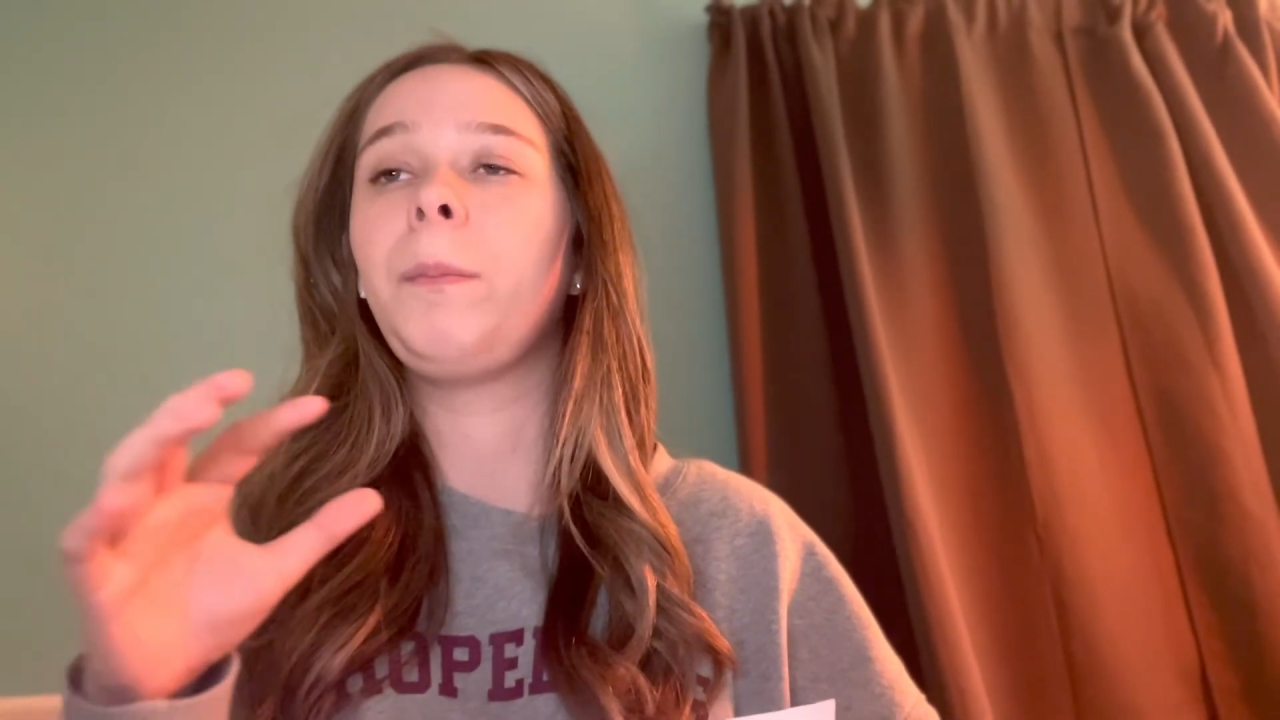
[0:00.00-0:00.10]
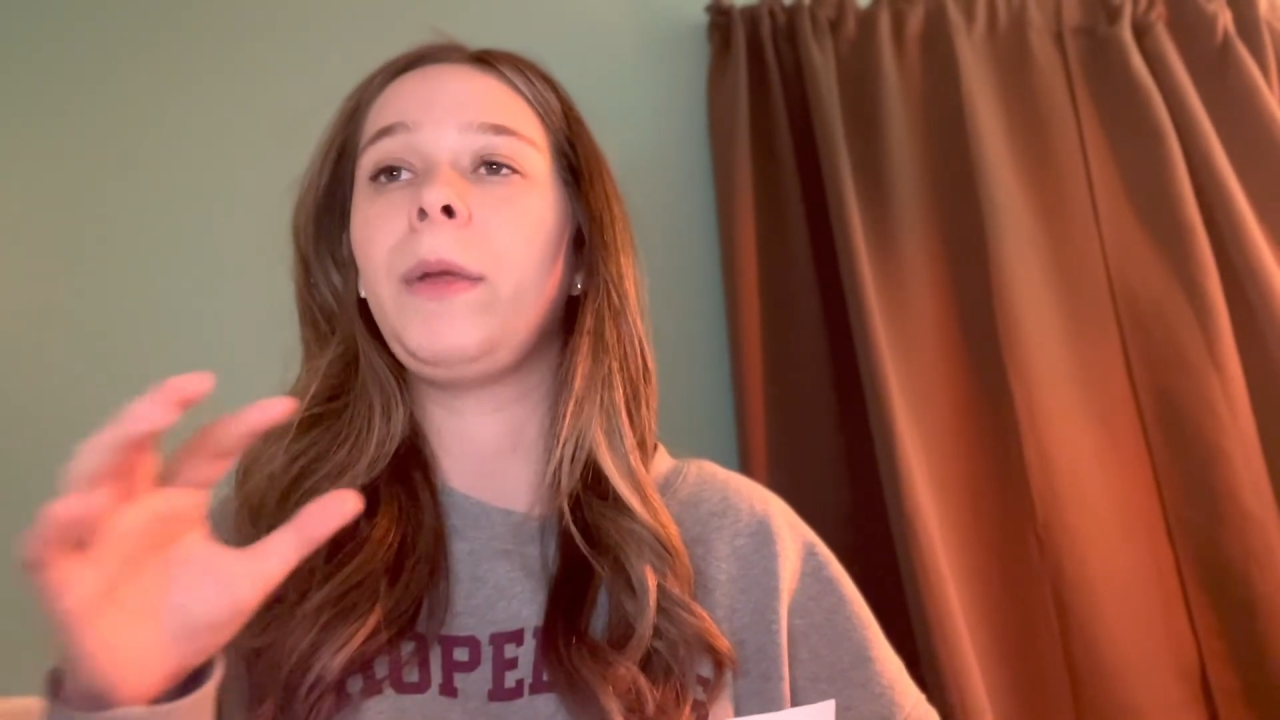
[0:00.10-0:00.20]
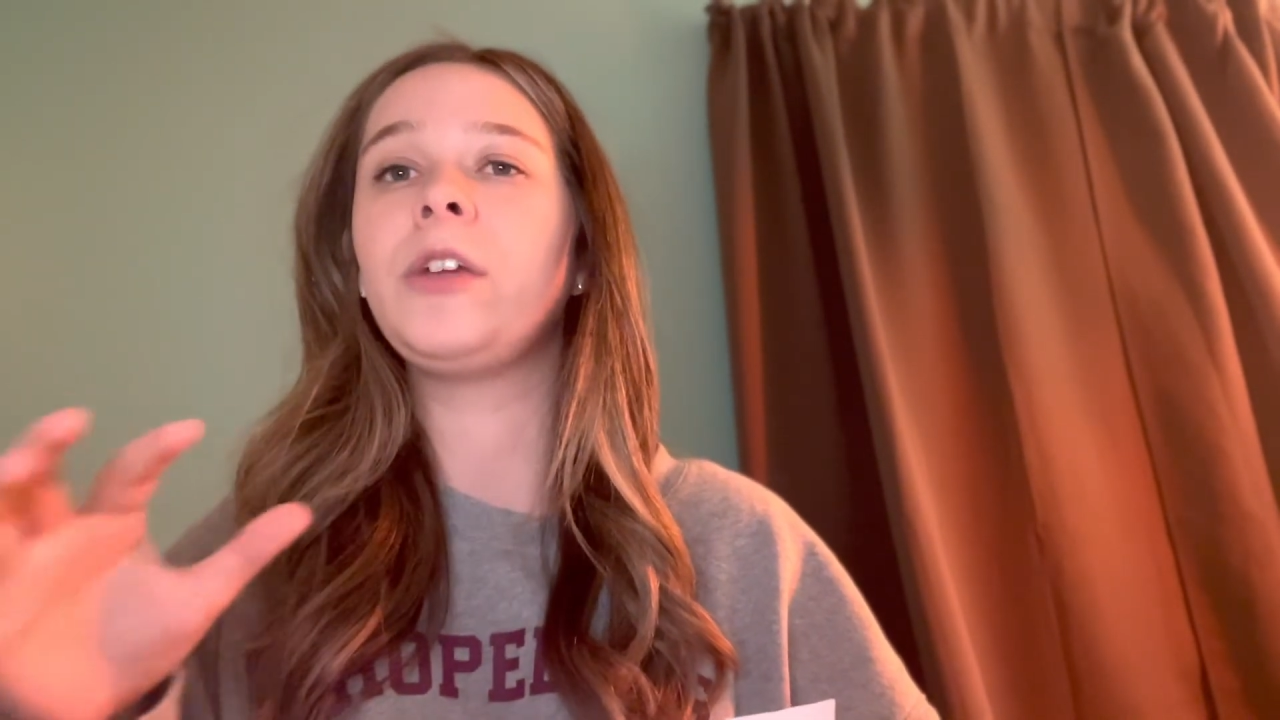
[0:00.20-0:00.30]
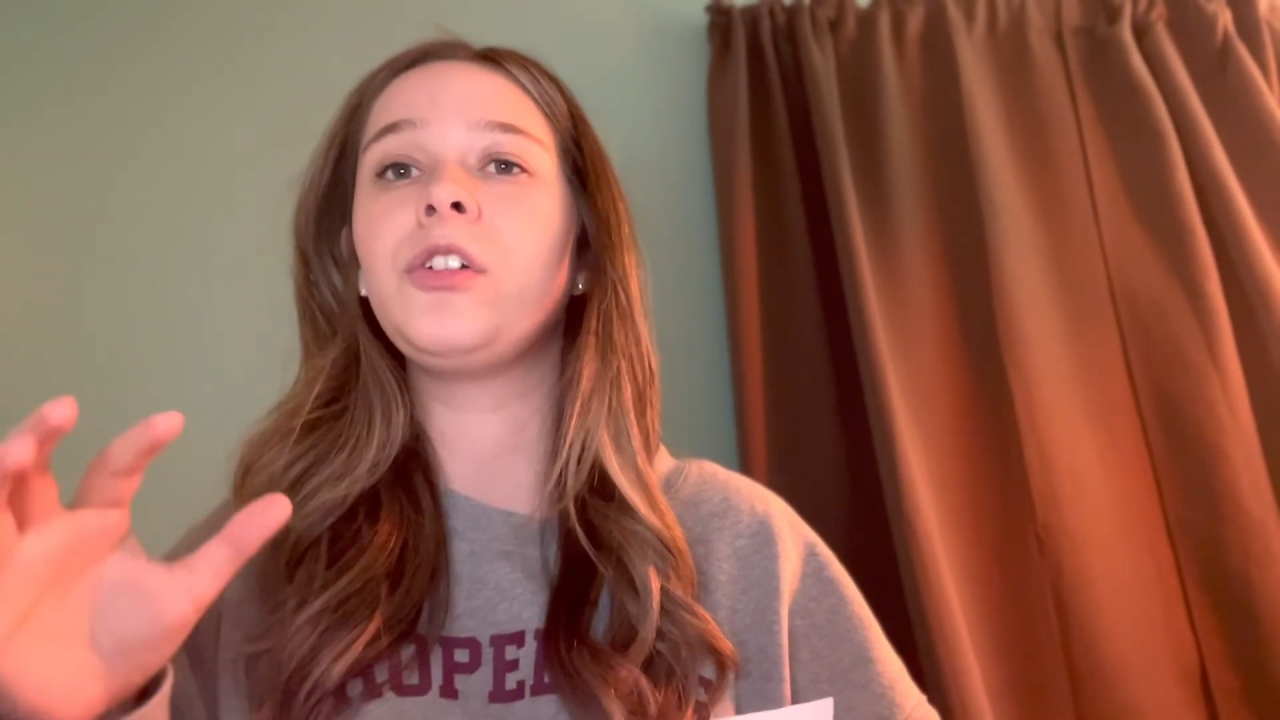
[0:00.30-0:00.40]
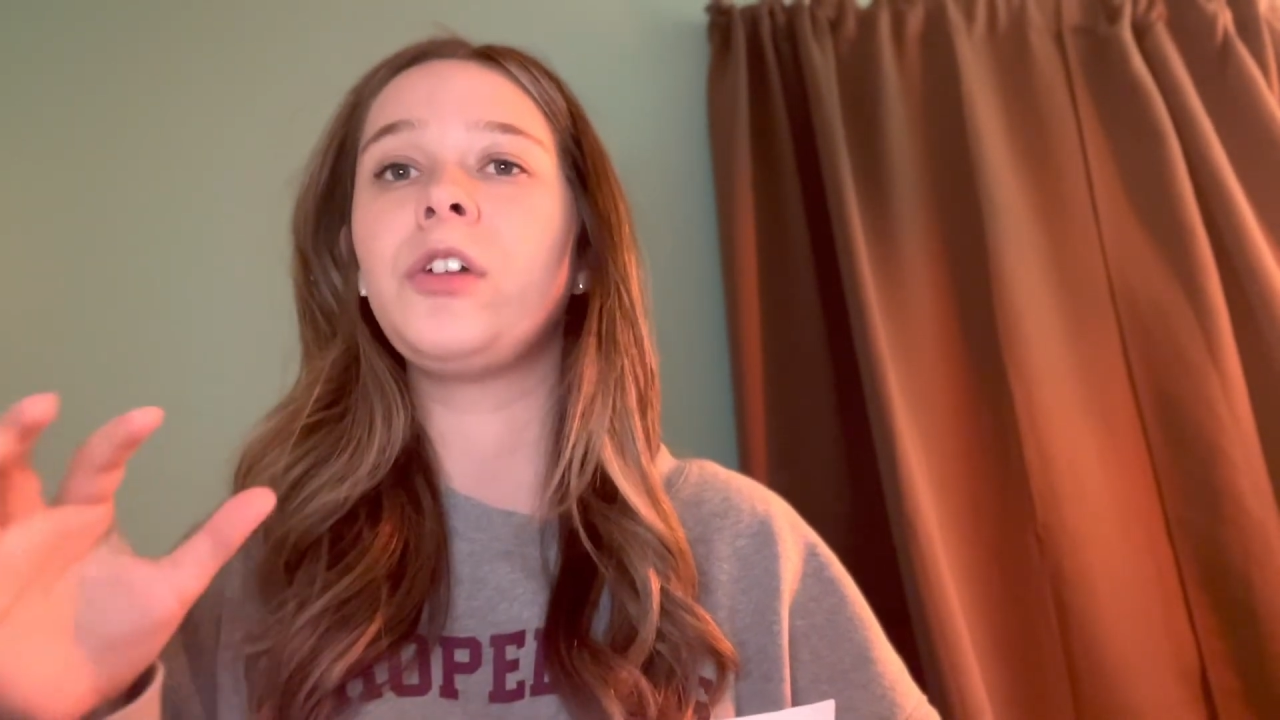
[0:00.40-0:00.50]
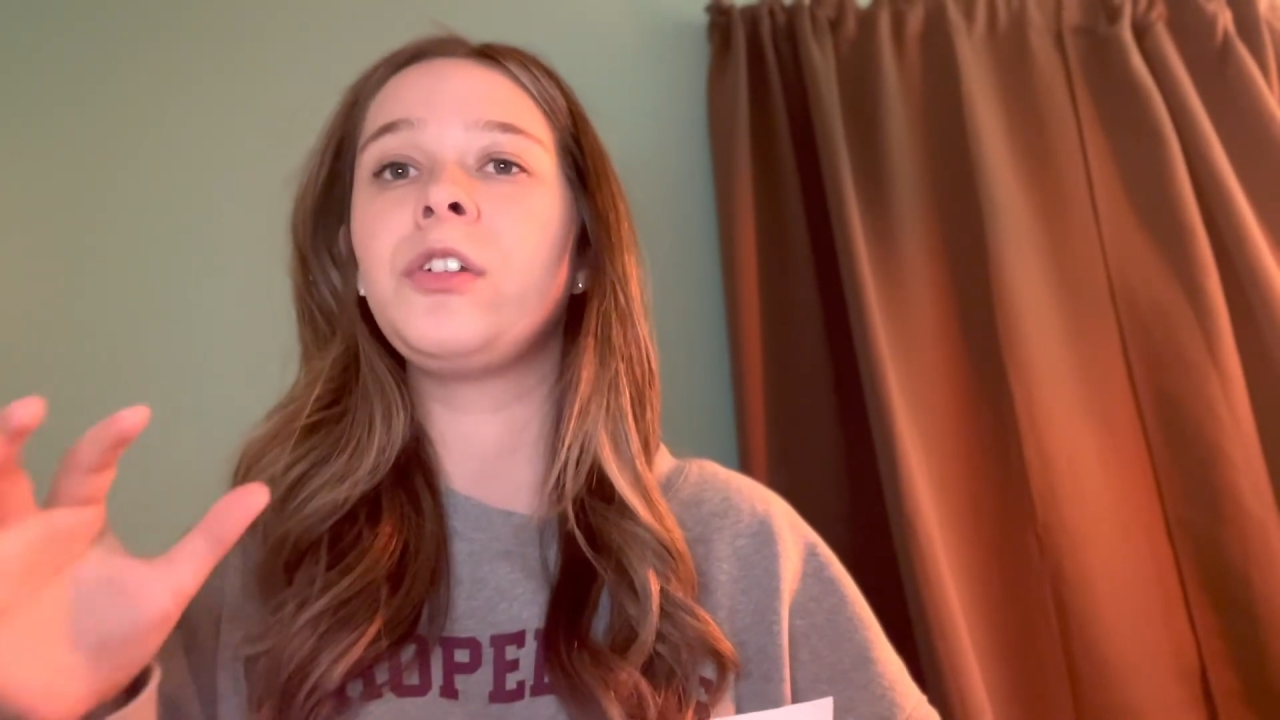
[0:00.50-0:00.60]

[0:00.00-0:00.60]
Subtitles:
pictures are